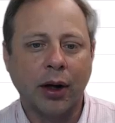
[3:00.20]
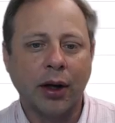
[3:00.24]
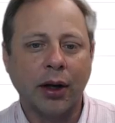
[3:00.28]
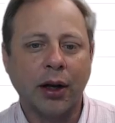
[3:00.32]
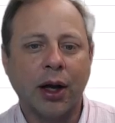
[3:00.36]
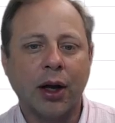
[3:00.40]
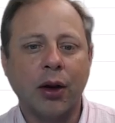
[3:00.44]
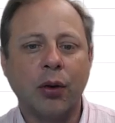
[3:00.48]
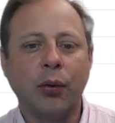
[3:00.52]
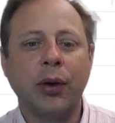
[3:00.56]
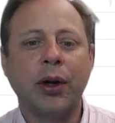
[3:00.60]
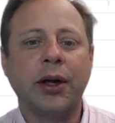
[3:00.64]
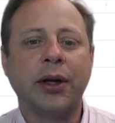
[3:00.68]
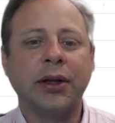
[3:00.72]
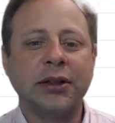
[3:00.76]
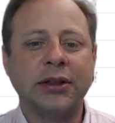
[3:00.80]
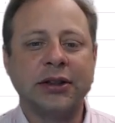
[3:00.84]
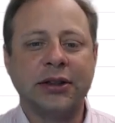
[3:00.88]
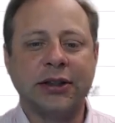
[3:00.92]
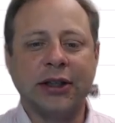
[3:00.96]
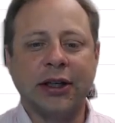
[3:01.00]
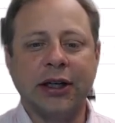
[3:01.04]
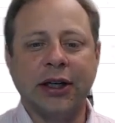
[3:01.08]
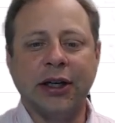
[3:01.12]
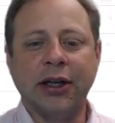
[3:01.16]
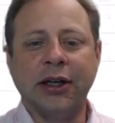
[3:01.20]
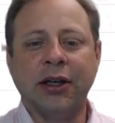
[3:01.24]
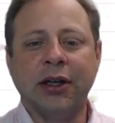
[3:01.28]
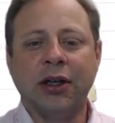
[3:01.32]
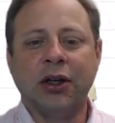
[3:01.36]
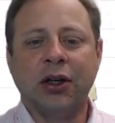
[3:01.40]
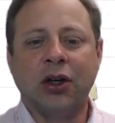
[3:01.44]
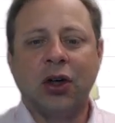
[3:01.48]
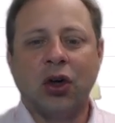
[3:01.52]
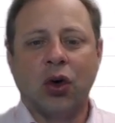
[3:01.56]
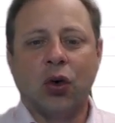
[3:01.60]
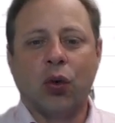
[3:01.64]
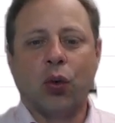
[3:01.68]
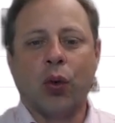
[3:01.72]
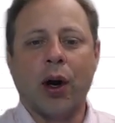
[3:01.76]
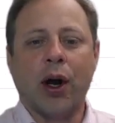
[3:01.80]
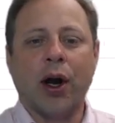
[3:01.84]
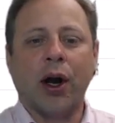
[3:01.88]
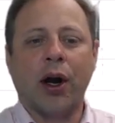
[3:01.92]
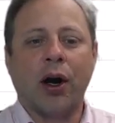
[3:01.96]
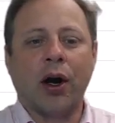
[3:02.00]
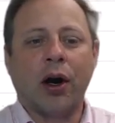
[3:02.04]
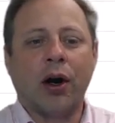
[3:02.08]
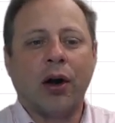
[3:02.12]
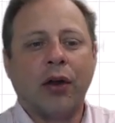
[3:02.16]
And we can see
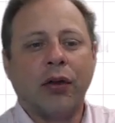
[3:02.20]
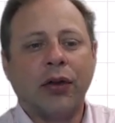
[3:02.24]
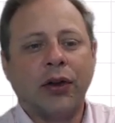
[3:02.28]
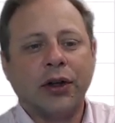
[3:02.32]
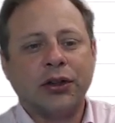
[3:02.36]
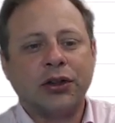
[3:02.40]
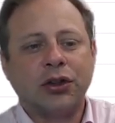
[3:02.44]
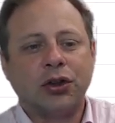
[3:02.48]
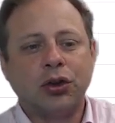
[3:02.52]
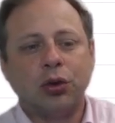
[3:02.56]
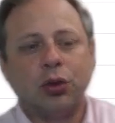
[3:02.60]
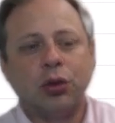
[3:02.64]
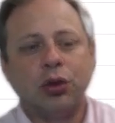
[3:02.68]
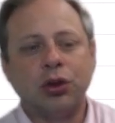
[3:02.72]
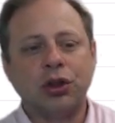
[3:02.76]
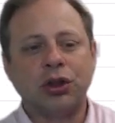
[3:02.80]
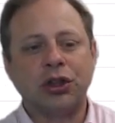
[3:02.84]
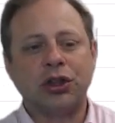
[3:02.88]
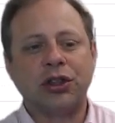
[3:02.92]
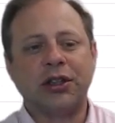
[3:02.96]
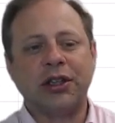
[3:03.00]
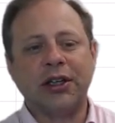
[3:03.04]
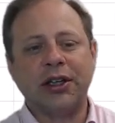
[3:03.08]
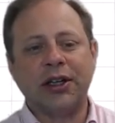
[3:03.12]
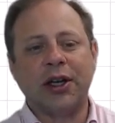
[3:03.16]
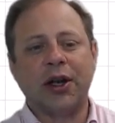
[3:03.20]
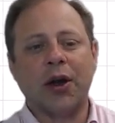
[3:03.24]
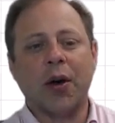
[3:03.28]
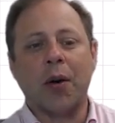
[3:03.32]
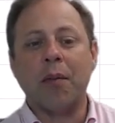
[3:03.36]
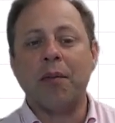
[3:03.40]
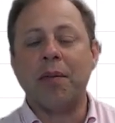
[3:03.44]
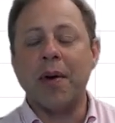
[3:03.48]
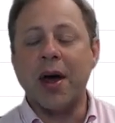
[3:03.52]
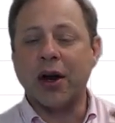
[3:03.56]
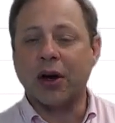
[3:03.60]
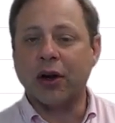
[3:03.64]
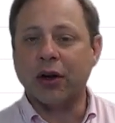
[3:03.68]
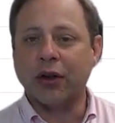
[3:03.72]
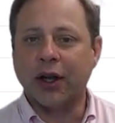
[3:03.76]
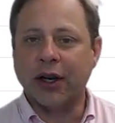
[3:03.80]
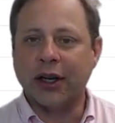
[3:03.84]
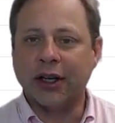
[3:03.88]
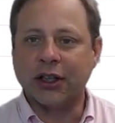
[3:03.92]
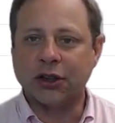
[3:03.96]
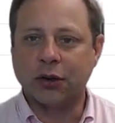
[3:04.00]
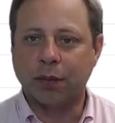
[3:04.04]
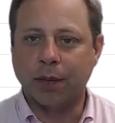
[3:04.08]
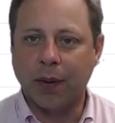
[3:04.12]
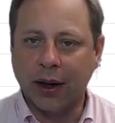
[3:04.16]
where the students did better than
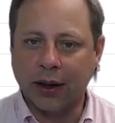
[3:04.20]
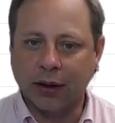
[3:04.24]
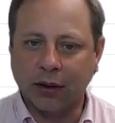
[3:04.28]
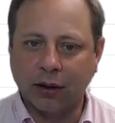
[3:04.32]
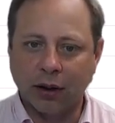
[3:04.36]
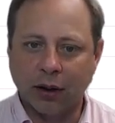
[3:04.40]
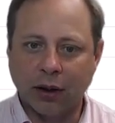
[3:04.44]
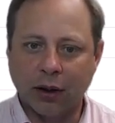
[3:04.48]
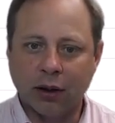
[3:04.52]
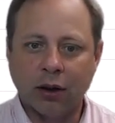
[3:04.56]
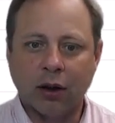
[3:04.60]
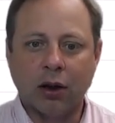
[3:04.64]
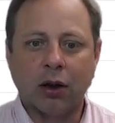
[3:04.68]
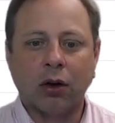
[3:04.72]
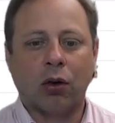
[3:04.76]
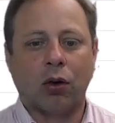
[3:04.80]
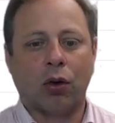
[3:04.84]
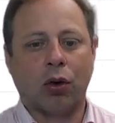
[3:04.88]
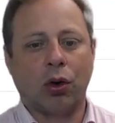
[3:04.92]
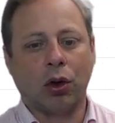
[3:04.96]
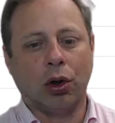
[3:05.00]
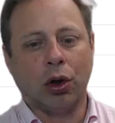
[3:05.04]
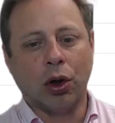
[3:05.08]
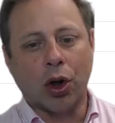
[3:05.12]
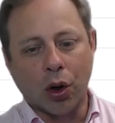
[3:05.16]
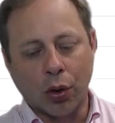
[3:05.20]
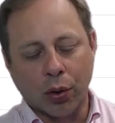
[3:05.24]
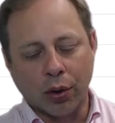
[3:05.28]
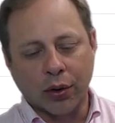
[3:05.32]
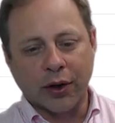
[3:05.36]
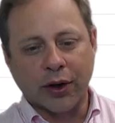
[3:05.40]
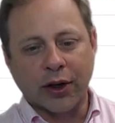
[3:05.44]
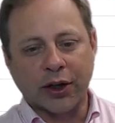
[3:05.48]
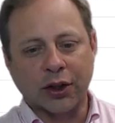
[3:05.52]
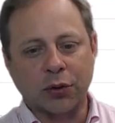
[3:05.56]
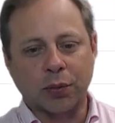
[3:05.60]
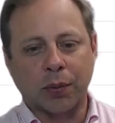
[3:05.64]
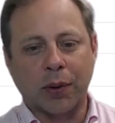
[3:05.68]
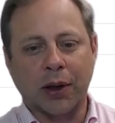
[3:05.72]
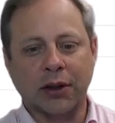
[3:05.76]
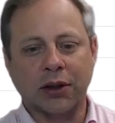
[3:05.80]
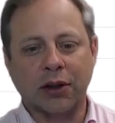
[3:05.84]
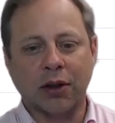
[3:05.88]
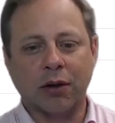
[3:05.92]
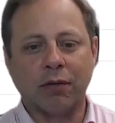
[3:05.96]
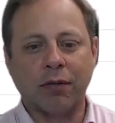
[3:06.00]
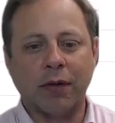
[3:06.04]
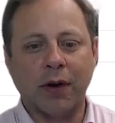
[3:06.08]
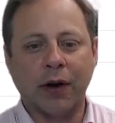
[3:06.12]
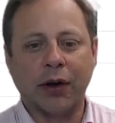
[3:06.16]
expected or lower than
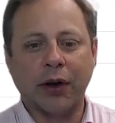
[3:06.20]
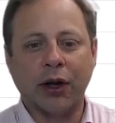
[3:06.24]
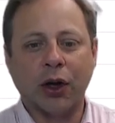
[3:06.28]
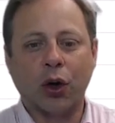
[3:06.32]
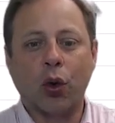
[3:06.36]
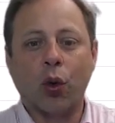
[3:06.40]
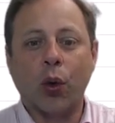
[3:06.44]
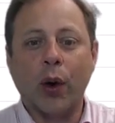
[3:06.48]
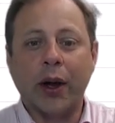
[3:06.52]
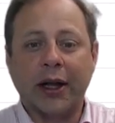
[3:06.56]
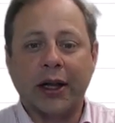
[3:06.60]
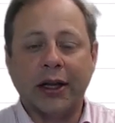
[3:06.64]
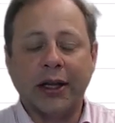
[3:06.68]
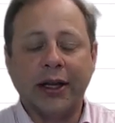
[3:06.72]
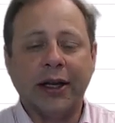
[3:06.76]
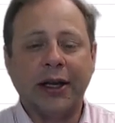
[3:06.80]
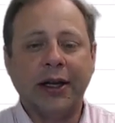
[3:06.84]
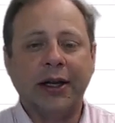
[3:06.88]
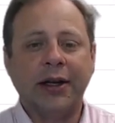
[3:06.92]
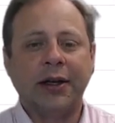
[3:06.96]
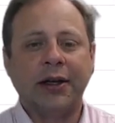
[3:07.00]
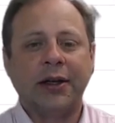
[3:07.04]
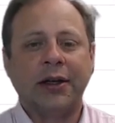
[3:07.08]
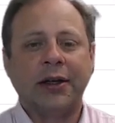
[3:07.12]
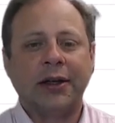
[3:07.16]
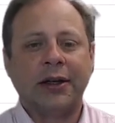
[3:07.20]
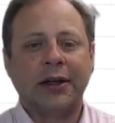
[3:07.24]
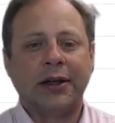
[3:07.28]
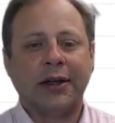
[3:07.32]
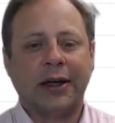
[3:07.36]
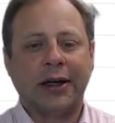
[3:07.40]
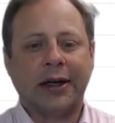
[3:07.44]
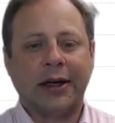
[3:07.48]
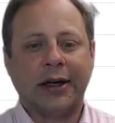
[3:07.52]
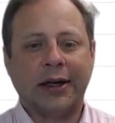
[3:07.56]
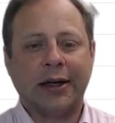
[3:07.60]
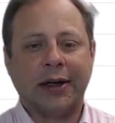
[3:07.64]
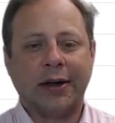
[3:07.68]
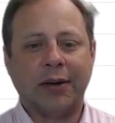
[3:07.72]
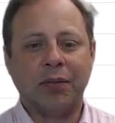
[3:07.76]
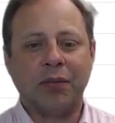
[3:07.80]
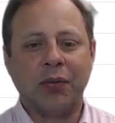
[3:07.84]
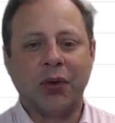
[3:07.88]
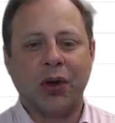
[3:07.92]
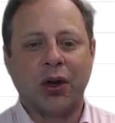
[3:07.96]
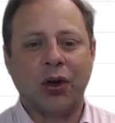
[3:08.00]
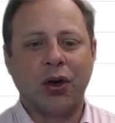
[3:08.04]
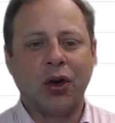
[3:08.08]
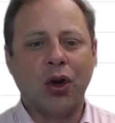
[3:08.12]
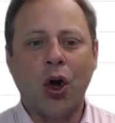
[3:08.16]
expected very quickly.
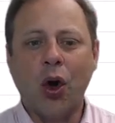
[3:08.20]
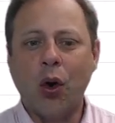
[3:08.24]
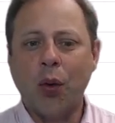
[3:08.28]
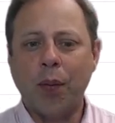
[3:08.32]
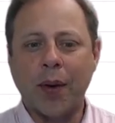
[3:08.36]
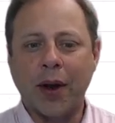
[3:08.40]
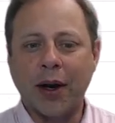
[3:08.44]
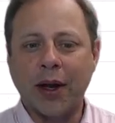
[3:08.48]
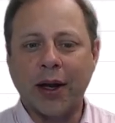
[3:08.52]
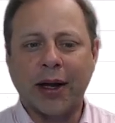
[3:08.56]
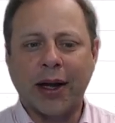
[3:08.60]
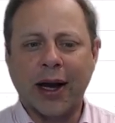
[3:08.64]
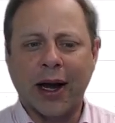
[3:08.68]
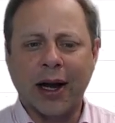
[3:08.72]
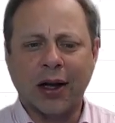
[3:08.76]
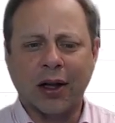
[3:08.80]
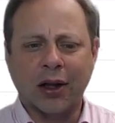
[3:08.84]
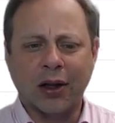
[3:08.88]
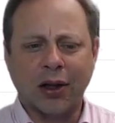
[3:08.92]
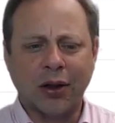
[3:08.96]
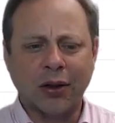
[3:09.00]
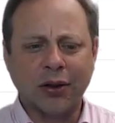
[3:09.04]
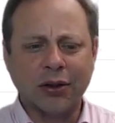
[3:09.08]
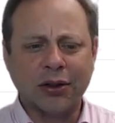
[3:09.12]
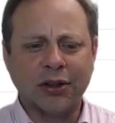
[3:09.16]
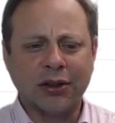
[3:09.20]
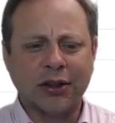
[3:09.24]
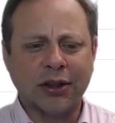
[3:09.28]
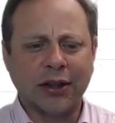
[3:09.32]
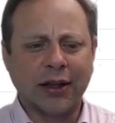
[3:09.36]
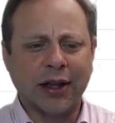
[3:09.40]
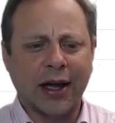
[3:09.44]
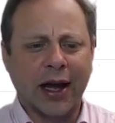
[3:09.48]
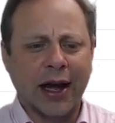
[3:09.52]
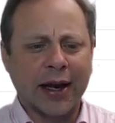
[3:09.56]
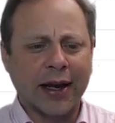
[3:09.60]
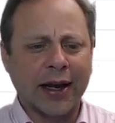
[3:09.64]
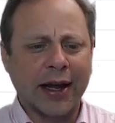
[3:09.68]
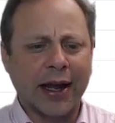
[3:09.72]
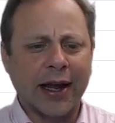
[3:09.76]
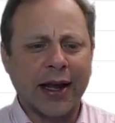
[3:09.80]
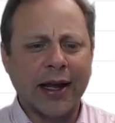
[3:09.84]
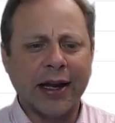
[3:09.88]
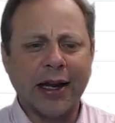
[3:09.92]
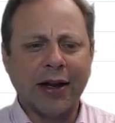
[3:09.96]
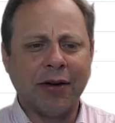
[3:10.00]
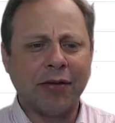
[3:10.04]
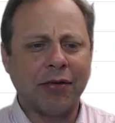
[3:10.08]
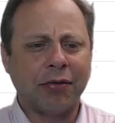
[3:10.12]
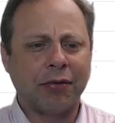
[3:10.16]
Nobody got close to that
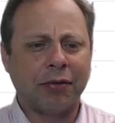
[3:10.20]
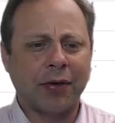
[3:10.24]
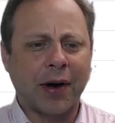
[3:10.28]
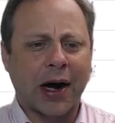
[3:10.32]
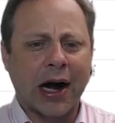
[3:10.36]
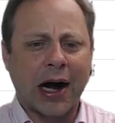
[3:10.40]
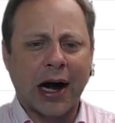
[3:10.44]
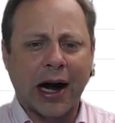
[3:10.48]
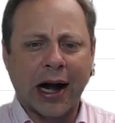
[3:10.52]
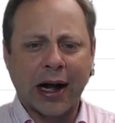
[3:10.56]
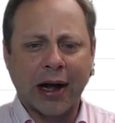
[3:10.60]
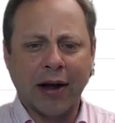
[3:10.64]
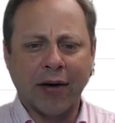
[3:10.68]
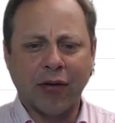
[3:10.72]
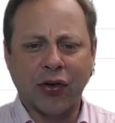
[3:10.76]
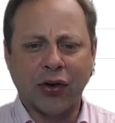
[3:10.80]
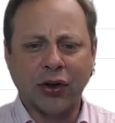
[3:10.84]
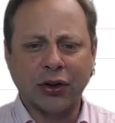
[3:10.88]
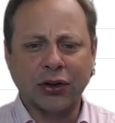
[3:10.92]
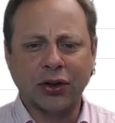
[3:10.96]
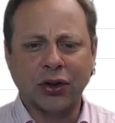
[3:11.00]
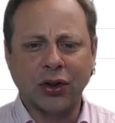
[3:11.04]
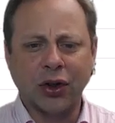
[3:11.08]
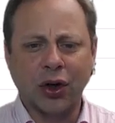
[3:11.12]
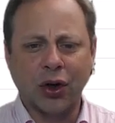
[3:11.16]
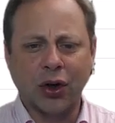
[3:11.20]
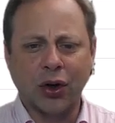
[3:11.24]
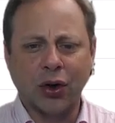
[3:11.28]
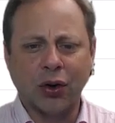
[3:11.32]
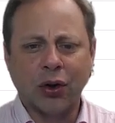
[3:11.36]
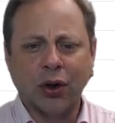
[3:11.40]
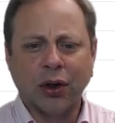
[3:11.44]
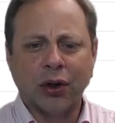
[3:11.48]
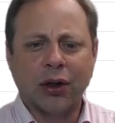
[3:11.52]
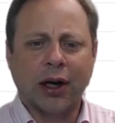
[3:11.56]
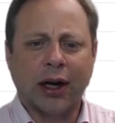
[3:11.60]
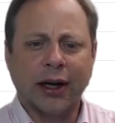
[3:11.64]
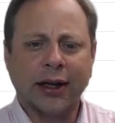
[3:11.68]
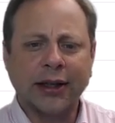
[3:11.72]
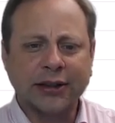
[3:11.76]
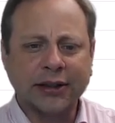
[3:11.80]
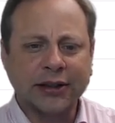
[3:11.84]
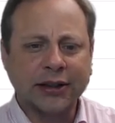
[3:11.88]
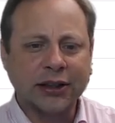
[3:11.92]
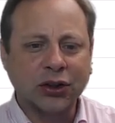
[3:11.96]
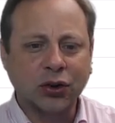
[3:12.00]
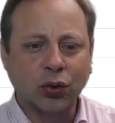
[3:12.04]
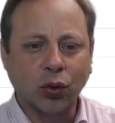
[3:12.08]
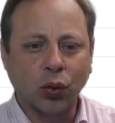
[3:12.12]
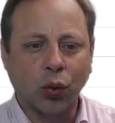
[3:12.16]
85. There's no, I guess
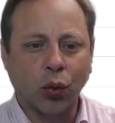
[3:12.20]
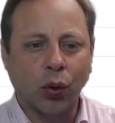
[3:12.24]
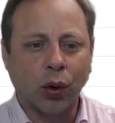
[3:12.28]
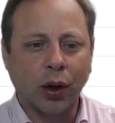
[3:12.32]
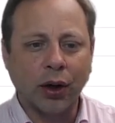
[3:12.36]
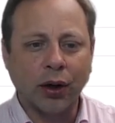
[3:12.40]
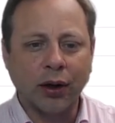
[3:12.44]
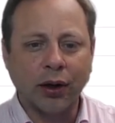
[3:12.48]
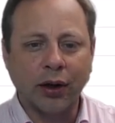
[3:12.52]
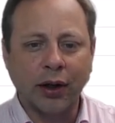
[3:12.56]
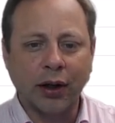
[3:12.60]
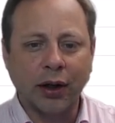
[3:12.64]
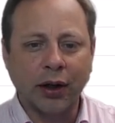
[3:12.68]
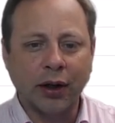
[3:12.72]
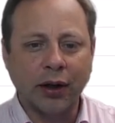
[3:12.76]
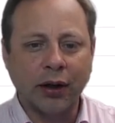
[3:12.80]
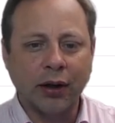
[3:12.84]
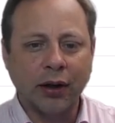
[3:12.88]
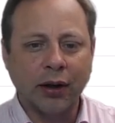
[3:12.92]
this one did.